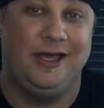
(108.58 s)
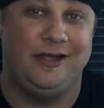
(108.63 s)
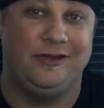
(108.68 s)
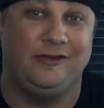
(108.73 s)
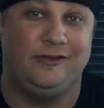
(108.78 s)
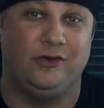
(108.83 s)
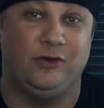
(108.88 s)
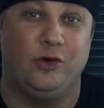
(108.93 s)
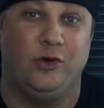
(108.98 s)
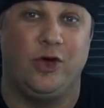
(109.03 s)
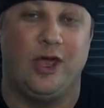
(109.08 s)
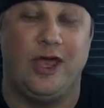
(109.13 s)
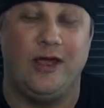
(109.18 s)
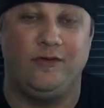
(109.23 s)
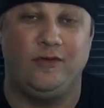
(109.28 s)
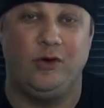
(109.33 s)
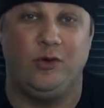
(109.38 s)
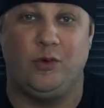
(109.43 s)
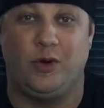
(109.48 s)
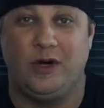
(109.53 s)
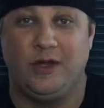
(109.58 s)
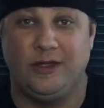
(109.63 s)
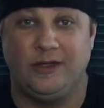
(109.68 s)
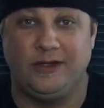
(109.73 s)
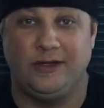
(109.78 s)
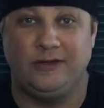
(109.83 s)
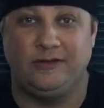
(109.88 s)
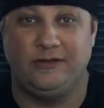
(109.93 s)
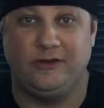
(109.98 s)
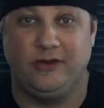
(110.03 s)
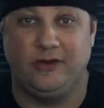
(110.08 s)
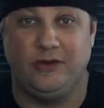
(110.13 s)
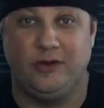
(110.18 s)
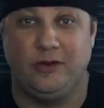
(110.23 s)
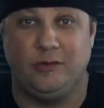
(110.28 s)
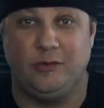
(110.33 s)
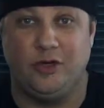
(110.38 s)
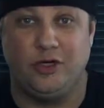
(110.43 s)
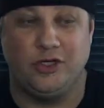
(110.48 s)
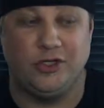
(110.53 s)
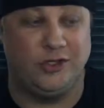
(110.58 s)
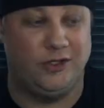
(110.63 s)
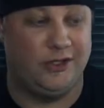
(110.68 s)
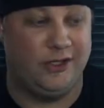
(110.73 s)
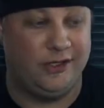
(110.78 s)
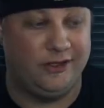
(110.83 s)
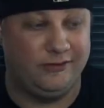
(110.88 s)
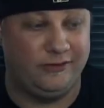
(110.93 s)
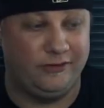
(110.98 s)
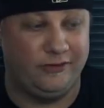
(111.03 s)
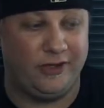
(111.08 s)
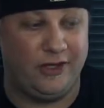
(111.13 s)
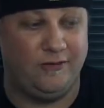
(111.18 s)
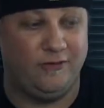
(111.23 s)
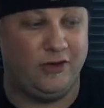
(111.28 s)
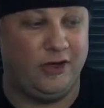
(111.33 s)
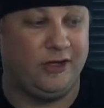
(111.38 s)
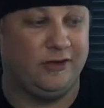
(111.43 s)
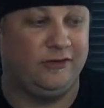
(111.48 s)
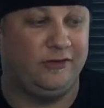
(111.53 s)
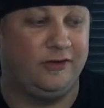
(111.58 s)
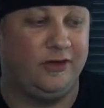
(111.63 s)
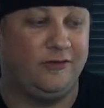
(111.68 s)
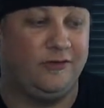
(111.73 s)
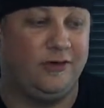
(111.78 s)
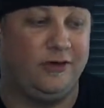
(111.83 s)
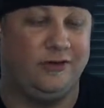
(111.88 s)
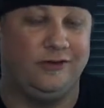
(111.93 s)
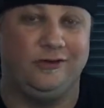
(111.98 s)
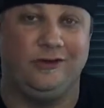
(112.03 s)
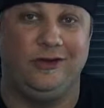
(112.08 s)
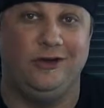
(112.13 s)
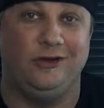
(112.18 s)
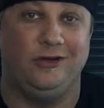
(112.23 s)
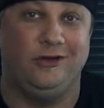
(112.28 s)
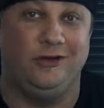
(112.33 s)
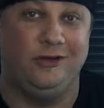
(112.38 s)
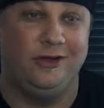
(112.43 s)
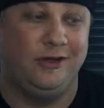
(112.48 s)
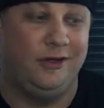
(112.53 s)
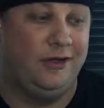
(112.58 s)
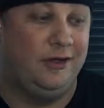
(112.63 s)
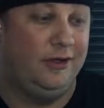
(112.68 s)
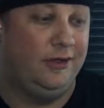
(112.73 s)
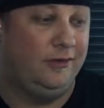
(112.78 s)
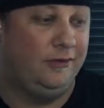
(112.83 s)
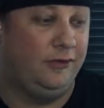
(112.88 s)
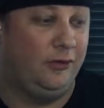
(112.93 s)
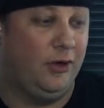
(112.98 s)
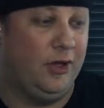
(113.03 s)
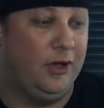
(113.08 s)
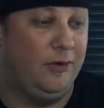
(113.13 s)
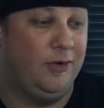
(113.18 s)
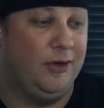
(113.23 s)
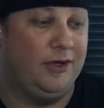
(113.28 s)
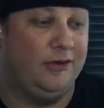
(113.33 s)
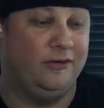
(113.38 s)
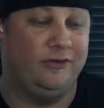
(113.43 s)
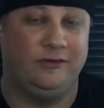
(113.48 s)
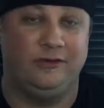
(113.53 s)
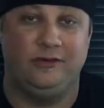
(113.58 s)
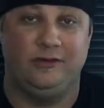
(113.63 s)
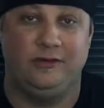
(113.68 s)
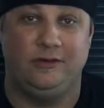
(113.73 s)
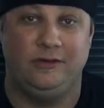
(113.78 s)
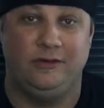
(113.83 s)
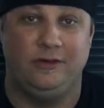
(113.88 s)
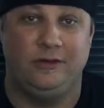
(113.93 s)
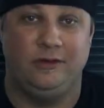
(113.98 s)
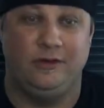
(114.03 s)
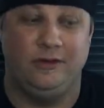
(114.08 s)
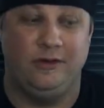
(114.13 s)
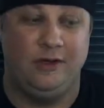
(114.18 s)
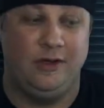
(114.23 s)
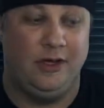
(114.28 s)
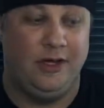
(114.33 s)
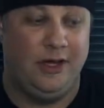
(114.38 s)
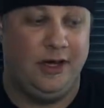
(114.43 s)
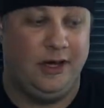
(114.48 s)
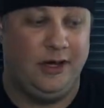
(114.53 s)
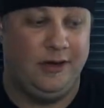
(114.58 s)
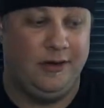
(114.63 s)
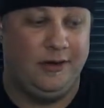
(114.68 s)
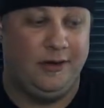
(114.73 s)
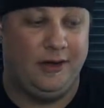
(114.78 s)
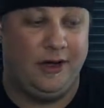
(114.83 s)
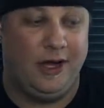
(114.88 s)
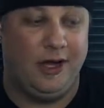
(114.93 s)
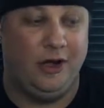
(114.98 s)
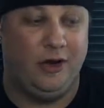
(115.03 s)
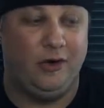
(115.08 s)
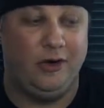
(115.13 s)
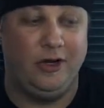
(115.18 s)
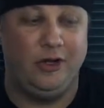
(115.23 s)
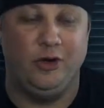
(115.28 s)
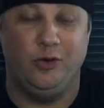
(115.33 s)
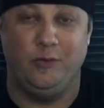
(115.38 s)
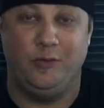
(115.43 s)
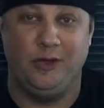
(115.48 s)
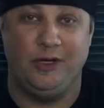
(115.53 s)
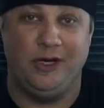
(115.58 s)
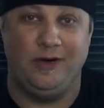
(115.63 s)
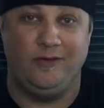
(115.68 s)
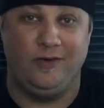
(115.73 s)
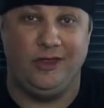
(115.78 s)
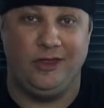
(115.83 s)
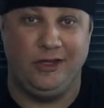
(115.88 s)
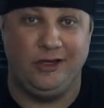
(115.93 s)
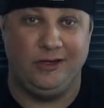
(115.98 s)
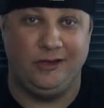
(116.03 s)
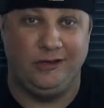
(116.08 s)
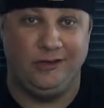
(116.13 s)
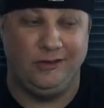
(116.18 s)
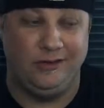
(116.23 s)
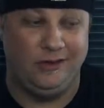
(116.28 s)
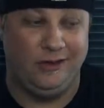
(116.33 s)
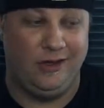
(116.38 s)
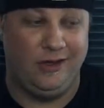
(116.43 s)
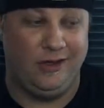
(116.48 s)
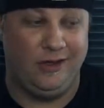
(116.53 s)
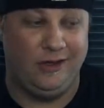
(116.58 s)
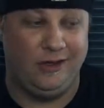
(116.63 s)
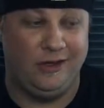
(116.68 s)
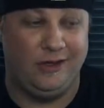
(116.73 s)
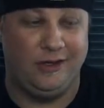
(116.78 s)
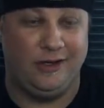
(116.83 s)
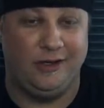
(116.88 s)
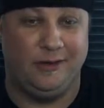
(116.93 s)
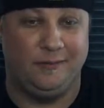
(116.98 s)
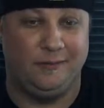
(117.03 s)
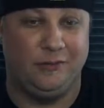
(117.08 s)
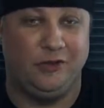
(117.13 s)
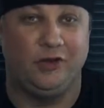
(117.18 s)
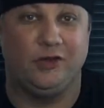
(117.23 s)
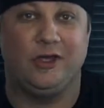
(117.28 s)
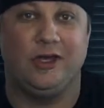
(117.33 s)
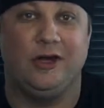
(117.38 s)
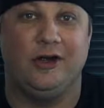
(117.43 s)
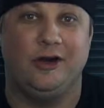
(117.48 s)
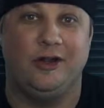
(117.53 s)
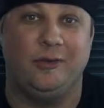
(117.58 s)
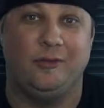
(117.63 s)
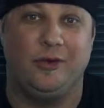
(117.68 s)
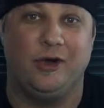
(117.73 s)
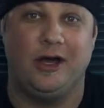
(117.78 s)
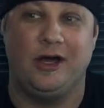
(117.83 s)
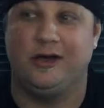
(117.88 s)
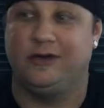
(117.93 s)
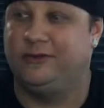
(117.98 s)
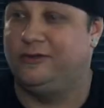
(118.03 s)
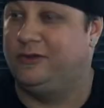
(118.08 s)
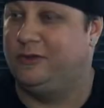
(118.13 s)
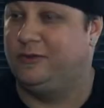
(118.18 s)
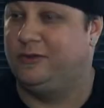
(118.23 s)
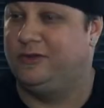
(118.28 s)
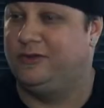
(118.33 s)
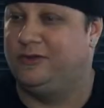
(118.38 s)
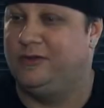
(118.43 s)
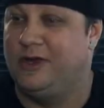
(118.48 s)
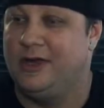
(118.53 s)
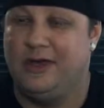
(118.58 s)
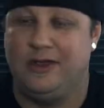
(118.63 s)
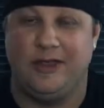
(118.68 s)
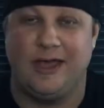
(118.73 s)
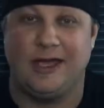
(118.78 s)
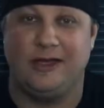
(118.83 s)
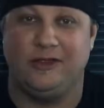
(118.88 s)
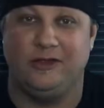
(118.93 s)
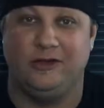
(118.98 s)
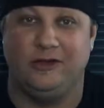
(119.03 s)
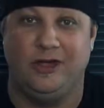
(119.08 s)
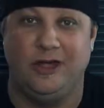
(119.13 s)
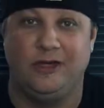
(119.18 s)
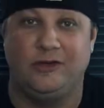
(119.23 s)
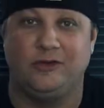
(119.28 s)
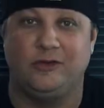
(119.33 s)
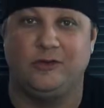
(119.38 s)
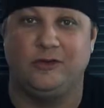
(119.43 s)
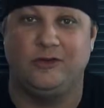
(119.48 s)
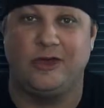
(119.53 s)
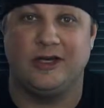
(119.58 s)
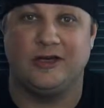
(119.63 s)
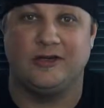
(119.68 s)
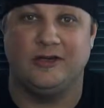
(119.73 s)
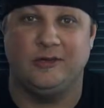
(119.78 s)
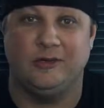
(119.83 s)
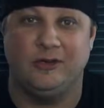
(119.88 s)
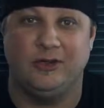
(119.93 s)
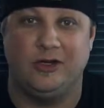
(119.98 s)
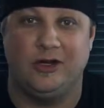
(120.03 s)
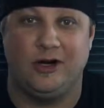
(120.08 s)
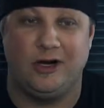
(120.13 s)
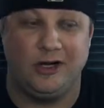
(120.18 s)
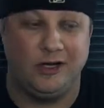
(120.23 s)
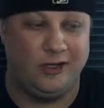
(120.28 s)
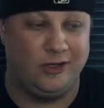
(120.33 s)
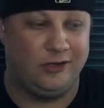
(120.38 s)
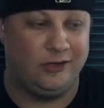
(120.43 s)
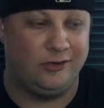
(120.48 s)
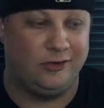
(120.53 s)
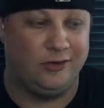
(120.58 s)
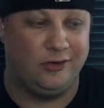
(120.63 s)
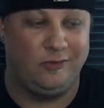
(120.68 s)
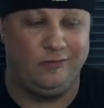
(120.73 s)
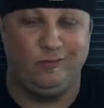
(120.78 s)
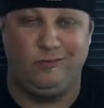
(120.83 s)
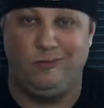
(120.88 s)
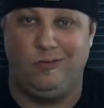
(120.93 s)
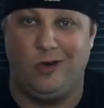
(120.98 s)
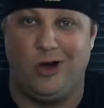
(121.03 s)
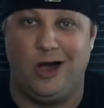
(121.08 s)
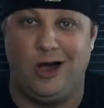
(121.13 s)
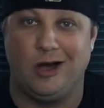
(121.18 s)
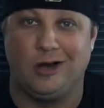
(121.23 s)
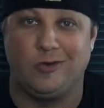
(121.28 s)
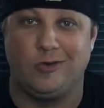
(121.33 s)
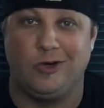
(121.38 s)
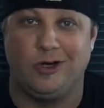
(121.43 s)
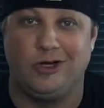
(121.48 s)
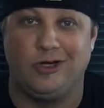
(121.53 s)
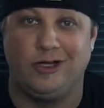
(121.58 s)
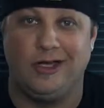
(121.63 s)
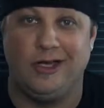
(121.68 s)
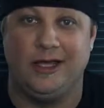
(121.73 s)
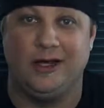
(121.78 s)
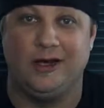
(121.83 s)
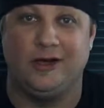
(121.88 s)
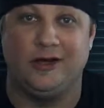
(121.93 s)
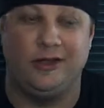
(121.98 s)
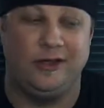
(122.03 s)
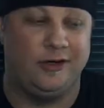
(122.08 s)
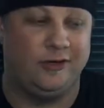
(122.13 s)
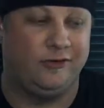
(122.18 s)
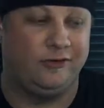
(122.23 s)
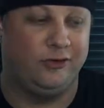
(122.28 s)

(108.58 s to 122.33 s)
And so everywhere that they sell their merchandise, they've got stuff on sale. So anyways, I already opened everything and took it out of the box. The lens was actually really hard and awkward to get out of there.